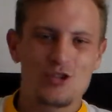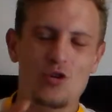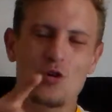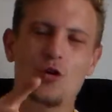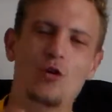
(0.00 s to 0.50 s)
to
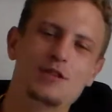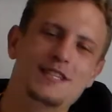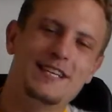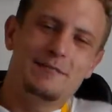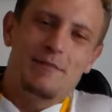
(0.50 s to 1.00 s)
score your
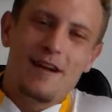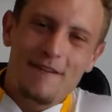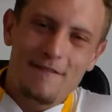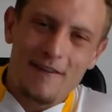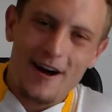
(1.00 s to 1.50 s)
team
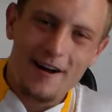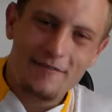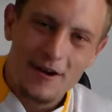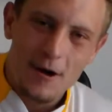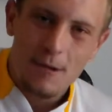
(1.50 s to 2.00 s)

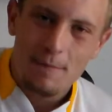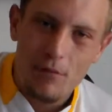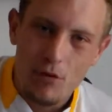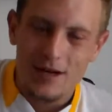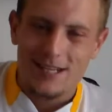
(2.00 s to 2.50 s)
five
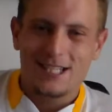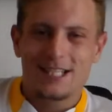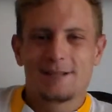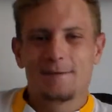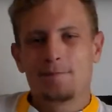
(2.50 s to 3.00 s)

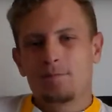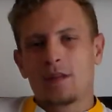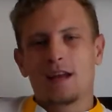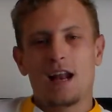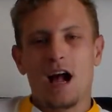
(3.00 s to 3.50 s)
points.
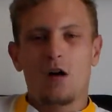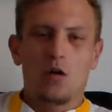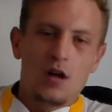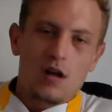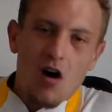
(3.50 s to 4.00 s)

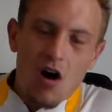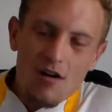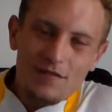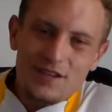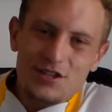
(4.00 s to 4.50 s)
Now,
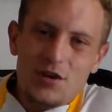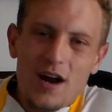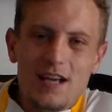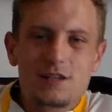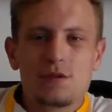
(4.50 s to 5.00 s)
after a
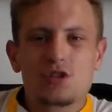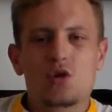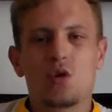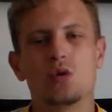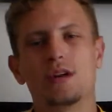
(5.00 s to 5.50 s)
try has been
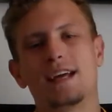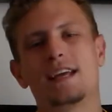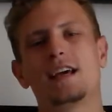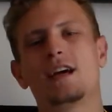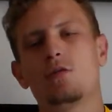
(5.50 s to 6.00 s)
scored, a
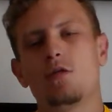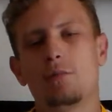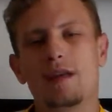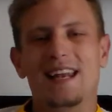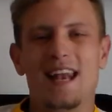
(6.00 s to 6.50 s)
kicker will
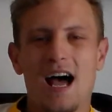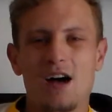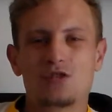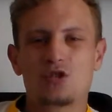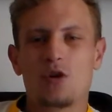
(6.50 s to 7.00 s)
be
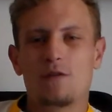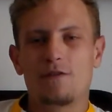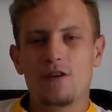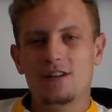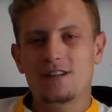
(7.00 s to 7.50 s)
allowed to
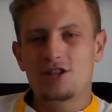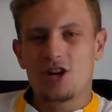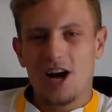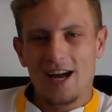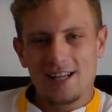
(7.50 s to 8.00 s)
convert the
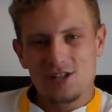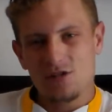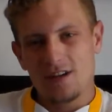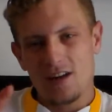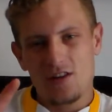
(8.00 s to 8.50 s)
try
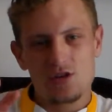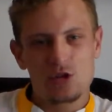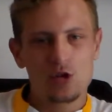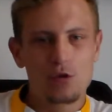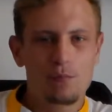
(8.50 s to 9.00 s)
into another
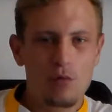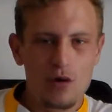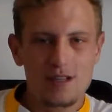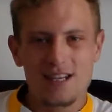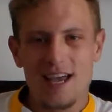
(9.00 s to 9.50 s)
two
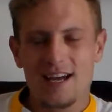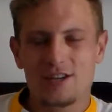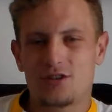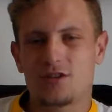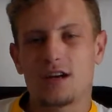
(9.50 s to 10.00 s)
points
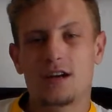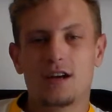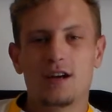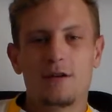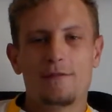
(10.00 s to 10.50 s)
extra
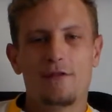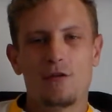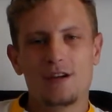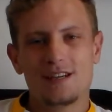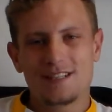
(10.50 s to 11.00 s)

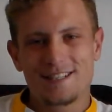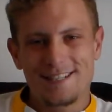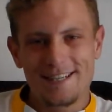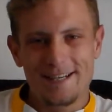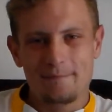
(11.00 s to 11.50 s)
for
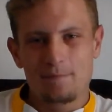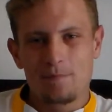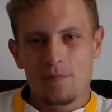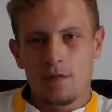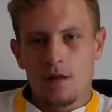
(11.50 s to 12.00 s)
his team.